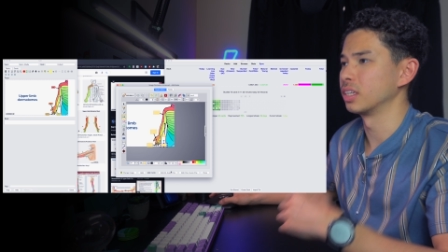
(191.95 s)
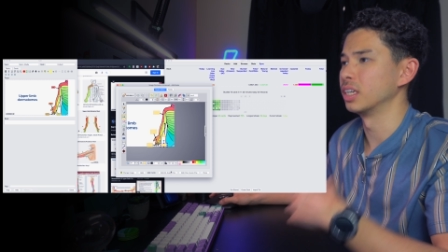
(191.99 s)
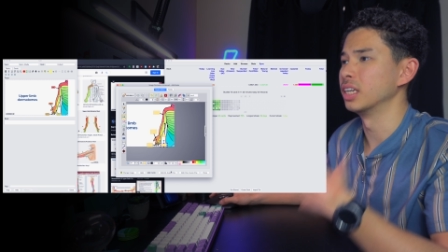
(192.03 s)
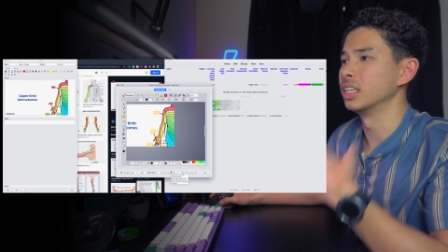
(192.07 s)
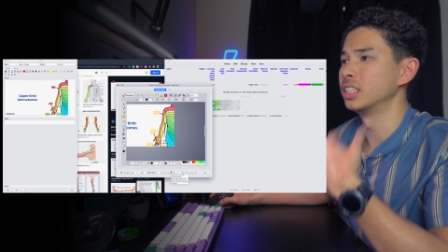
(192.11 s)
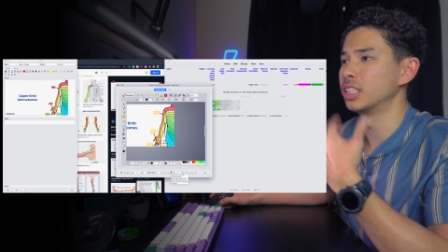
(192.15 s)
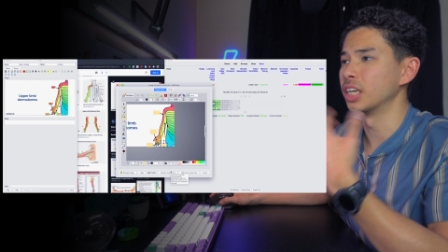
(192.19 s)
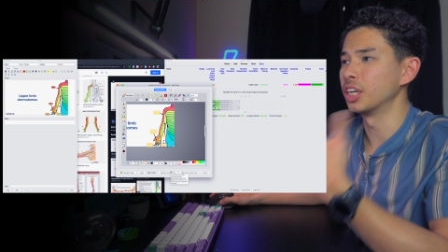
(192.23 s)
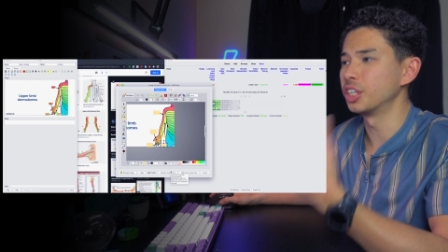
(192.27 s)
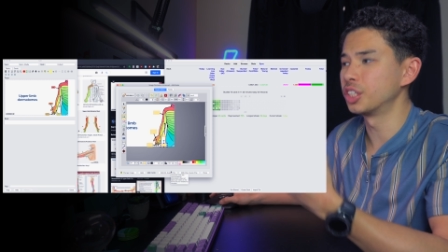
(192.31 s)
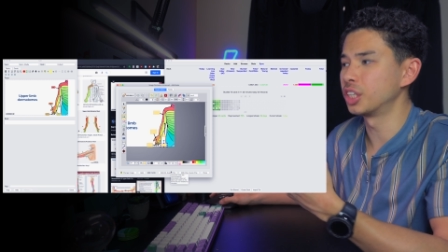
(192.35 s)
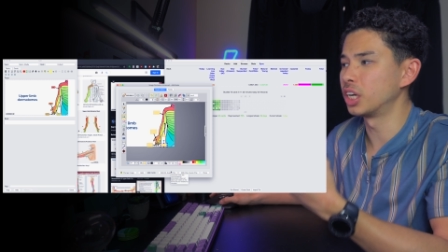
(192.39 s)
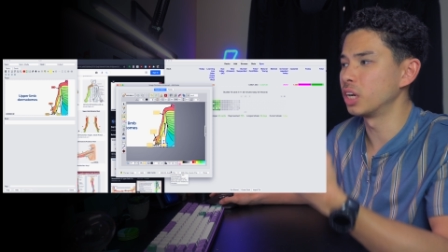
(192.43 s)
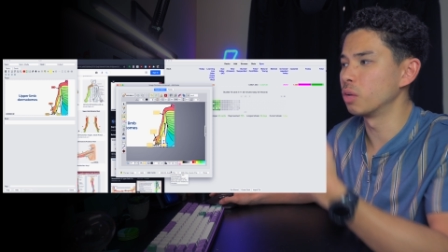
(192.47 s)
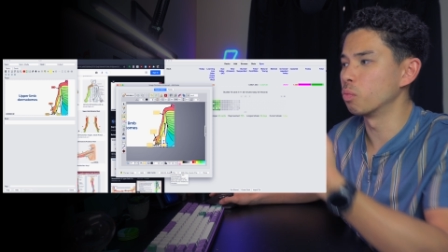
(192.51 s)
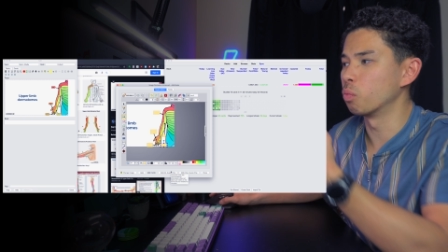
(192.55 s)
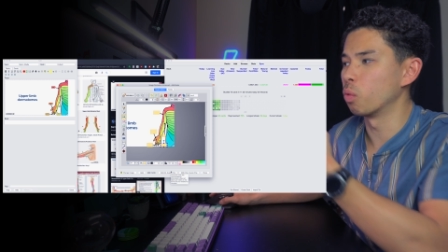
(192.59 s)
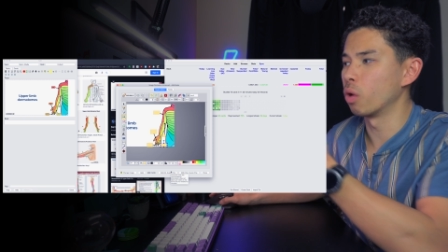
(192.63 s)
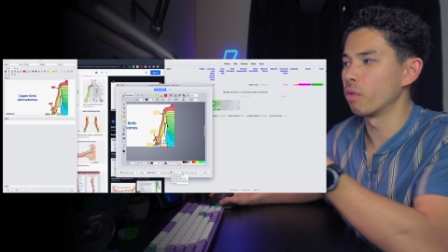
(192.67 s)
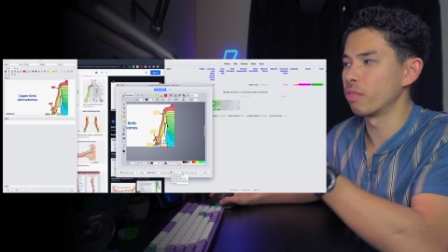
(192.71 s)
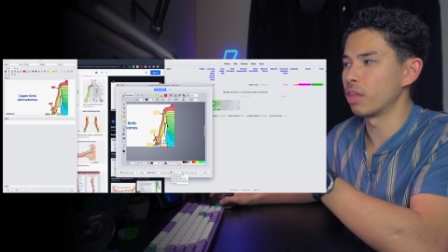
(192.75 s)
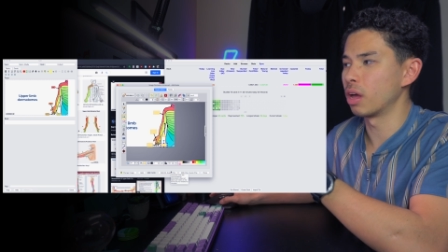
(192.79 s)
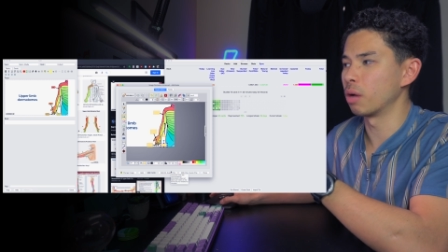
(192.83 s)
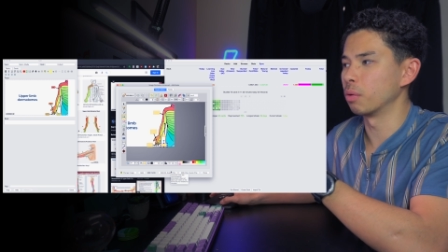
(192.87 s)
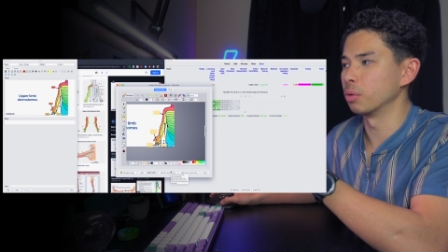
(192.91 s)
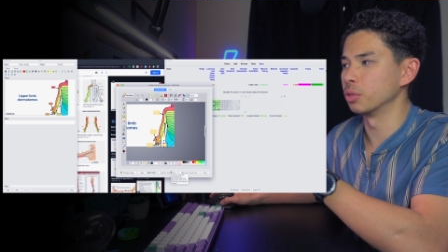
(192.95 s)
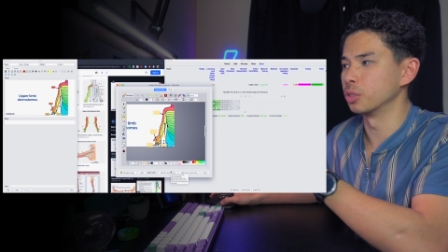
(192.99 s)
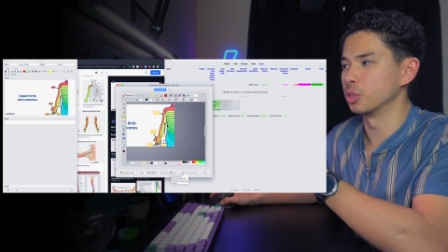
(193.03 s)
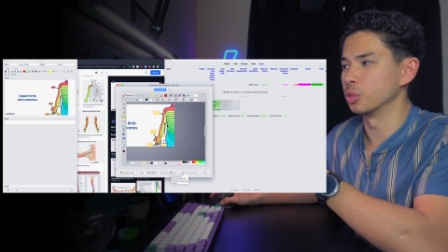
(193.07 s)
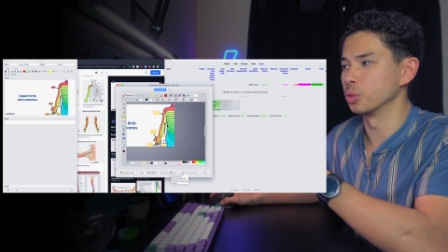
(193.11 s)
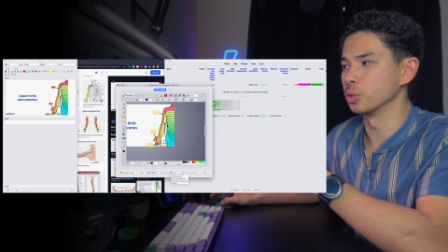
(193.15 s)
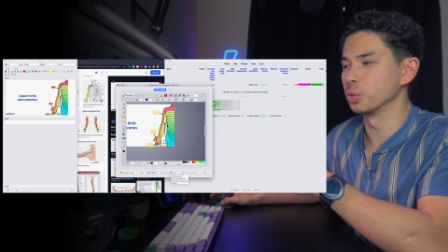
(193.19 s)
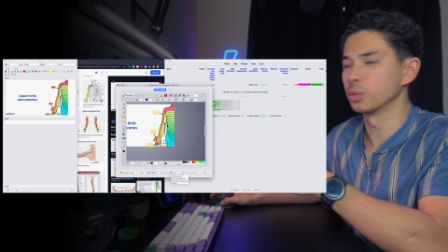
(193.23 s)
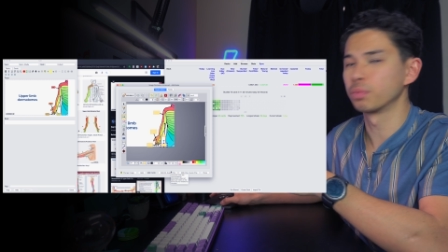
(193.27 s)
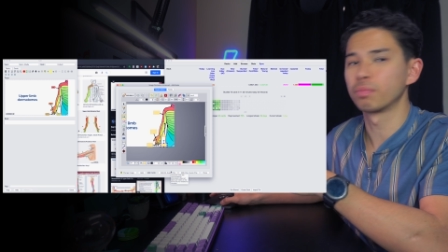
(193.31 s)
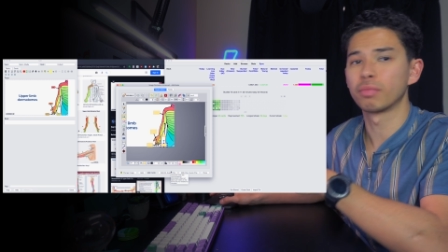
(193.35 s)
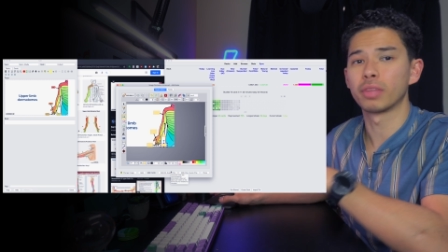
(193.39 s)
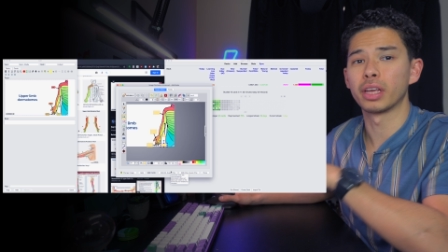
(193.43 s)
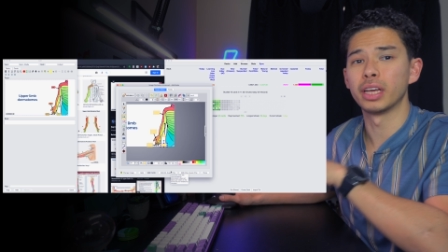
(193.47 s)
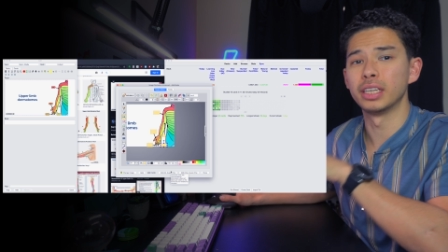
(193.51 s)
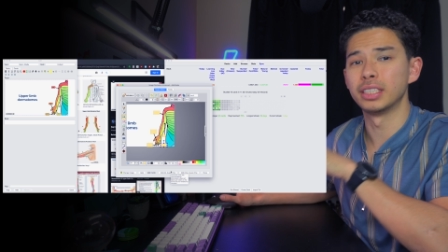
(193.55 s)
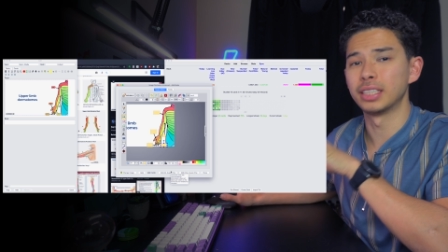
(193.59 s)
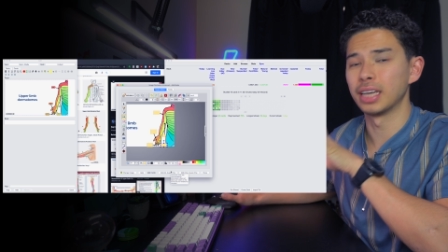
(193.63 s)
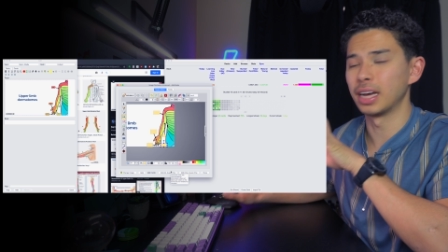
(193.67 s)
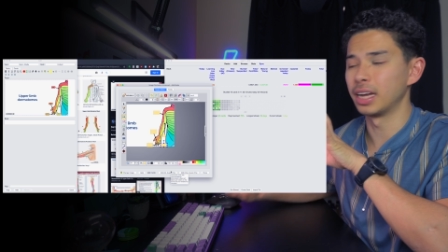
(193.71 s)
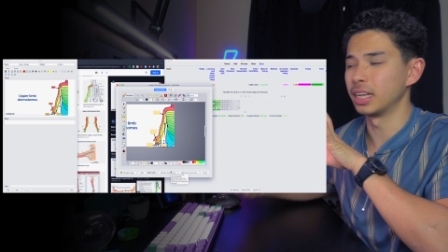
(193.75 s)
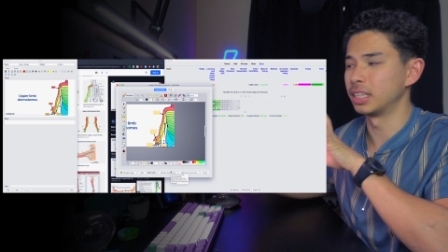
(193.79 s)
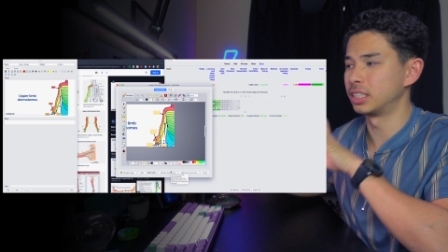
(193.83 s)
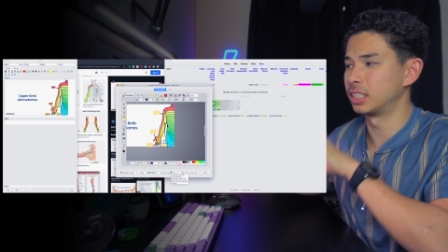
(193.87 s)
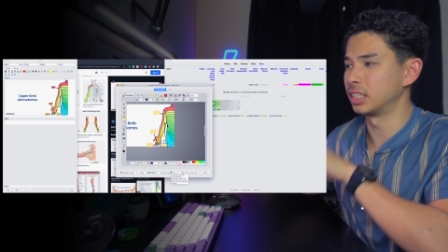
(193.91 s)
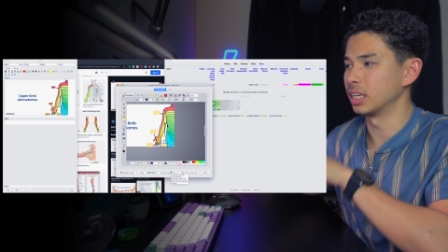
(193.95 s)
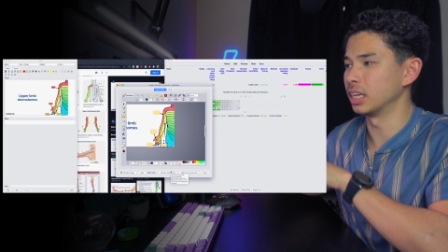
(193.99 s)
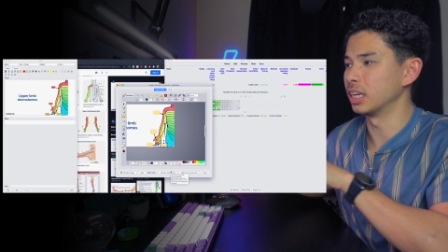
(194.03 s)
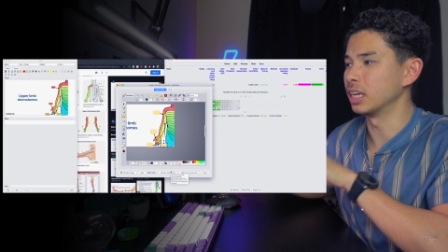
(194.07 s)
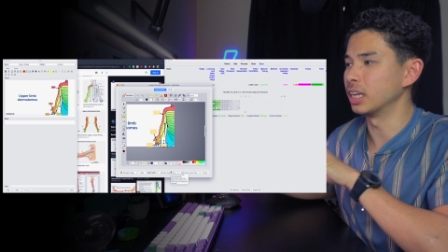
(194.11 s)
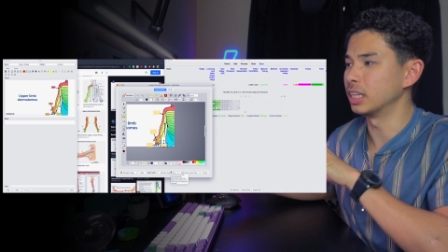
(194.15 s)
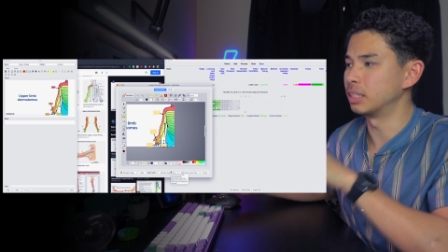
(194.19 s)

And essentially what that will do is that it's,